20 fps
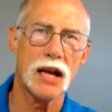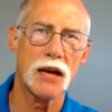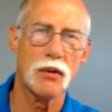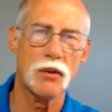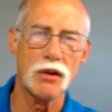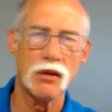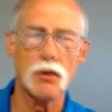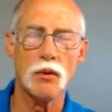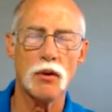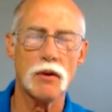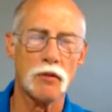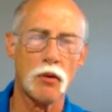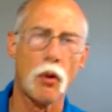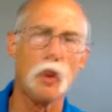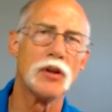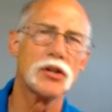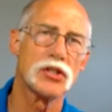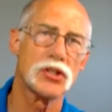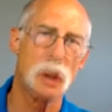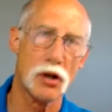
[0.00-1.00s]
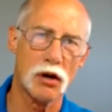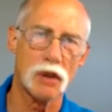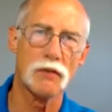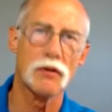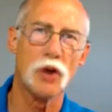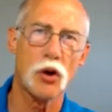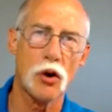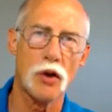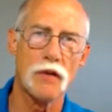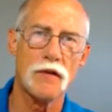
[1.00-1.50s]
We, we've always solved for
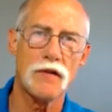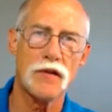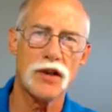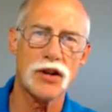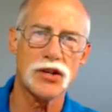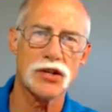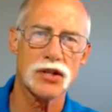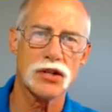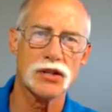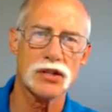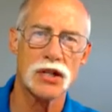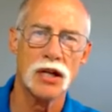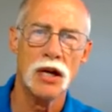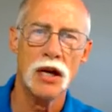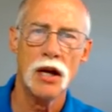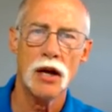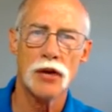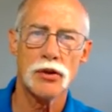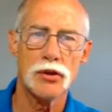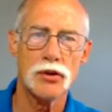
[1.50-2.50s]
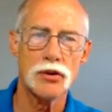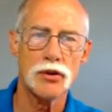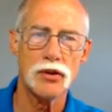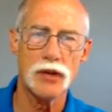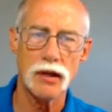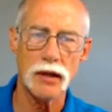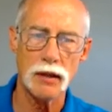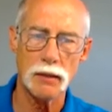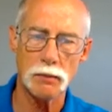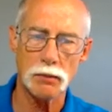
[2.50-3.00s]
coefficients through
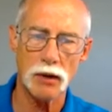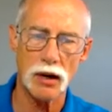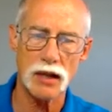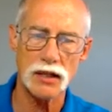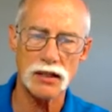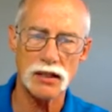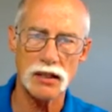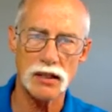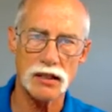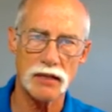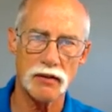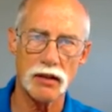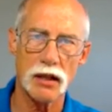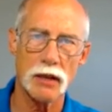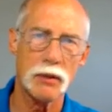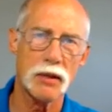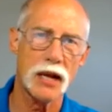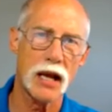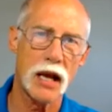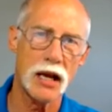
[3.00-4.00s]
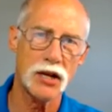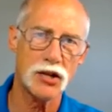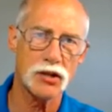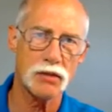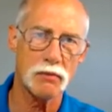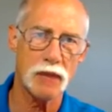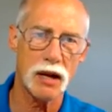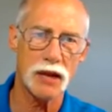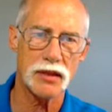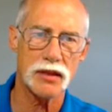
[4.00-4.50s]
the process of elimination
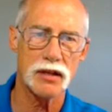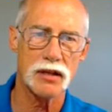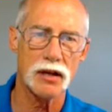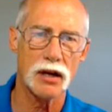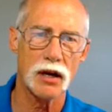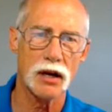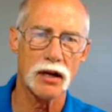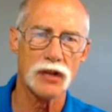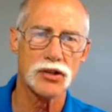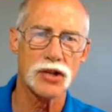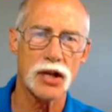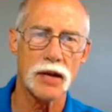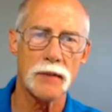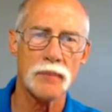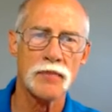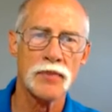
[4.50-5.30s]
methodology.